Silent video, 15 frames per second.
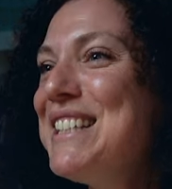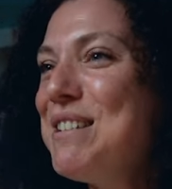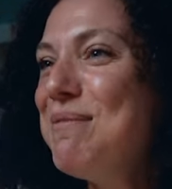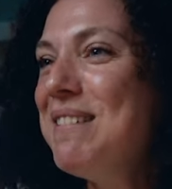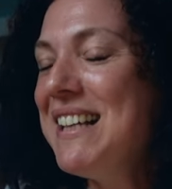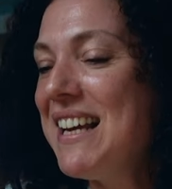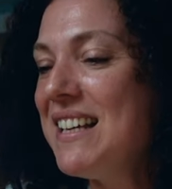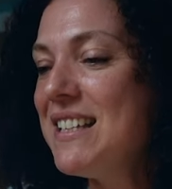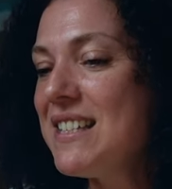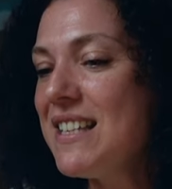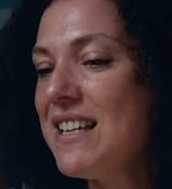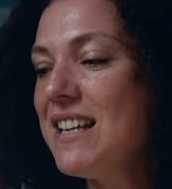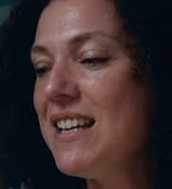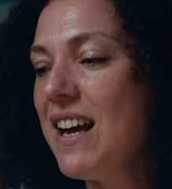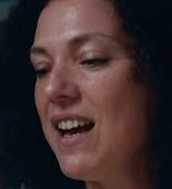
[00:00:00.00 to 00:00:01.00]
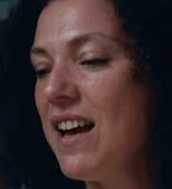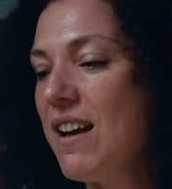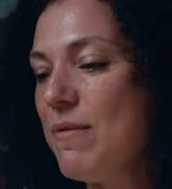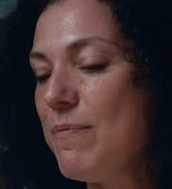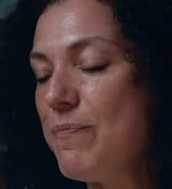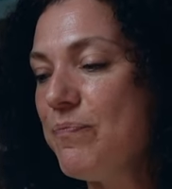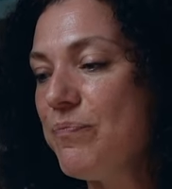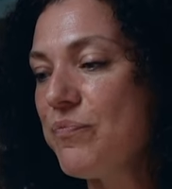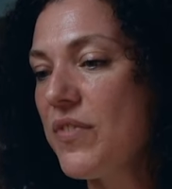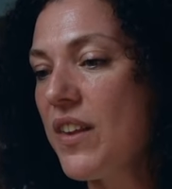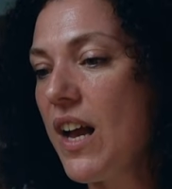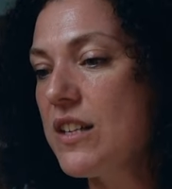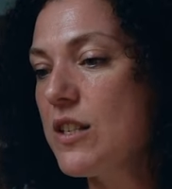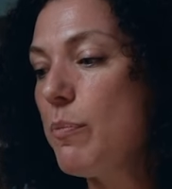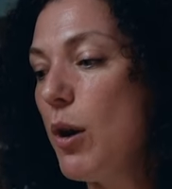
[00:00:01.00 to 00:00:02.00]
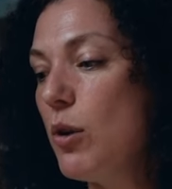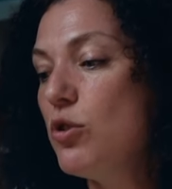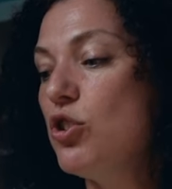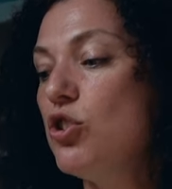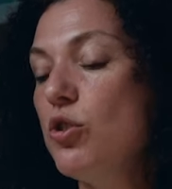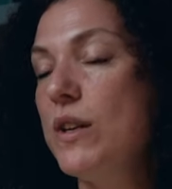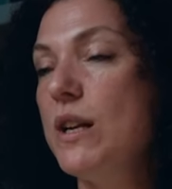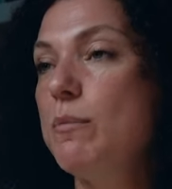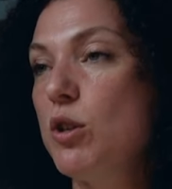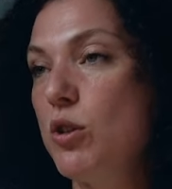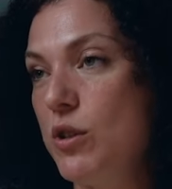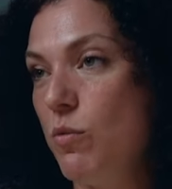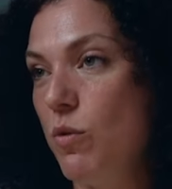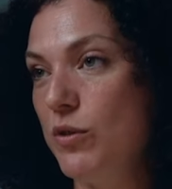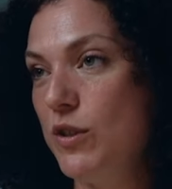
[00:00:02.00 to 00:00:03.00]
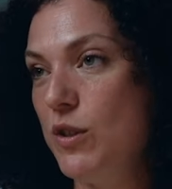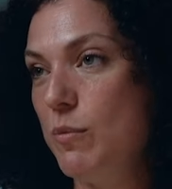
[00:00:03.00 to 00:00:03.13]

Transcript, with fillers: to be lazy, um, as opposed to doing it because they want